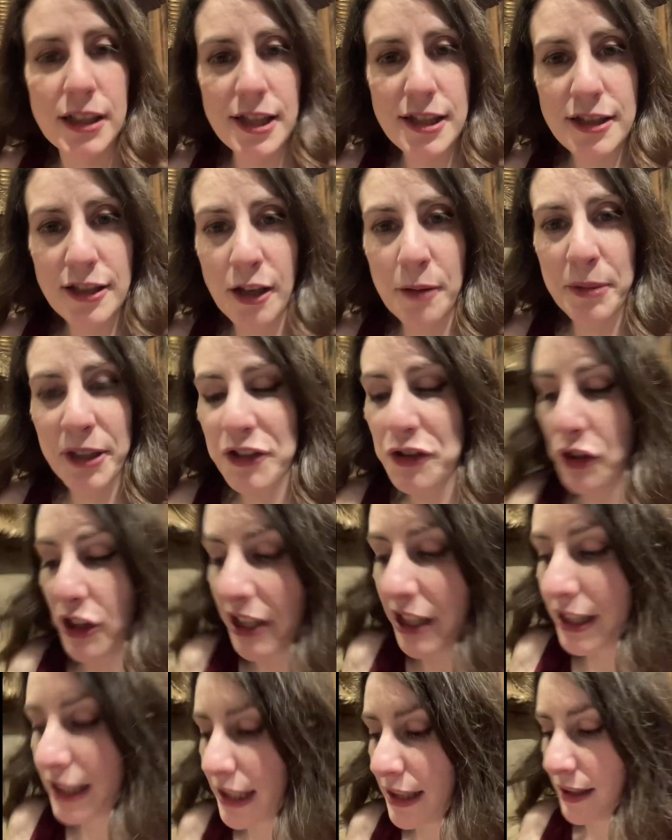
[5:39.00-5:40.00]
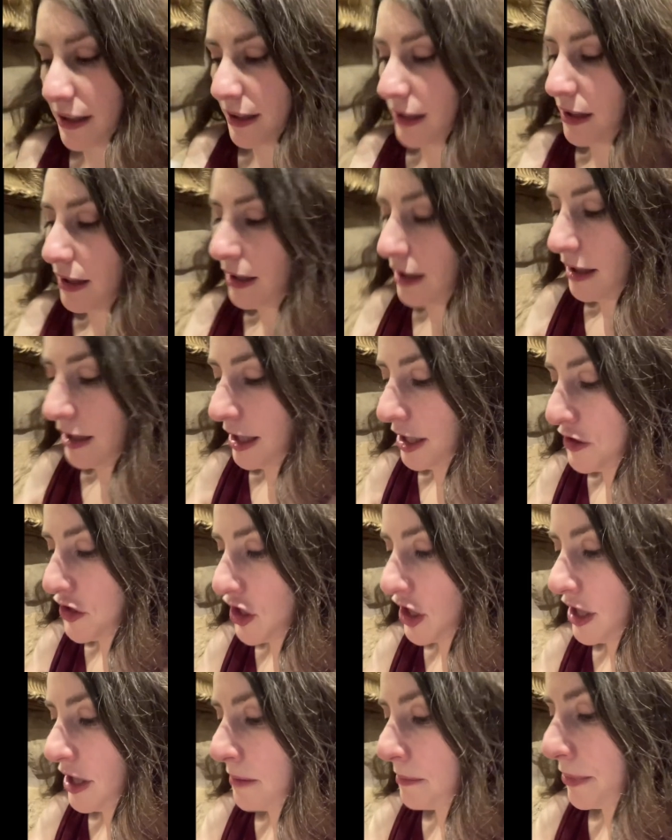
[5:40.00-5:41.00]
to start by trying a
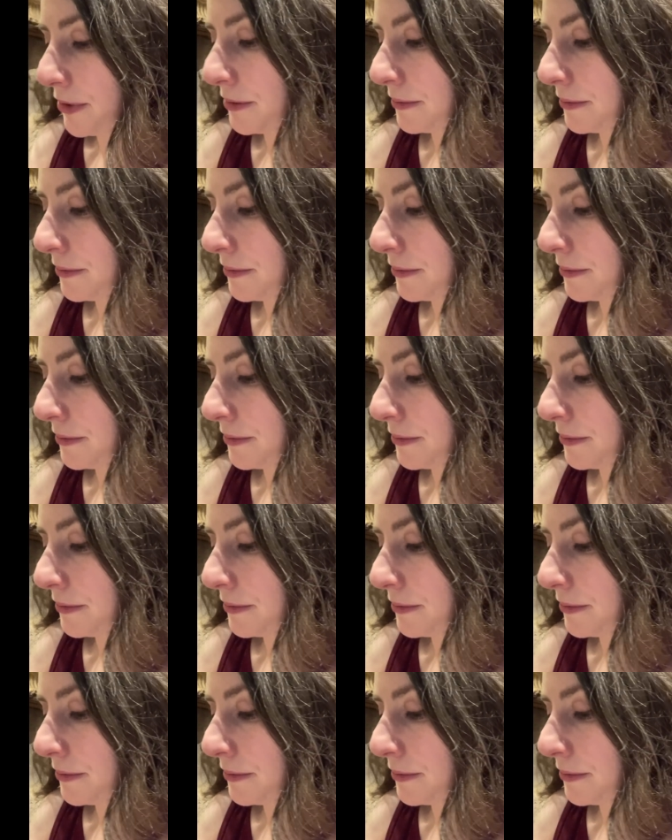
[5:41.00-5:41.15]
chip,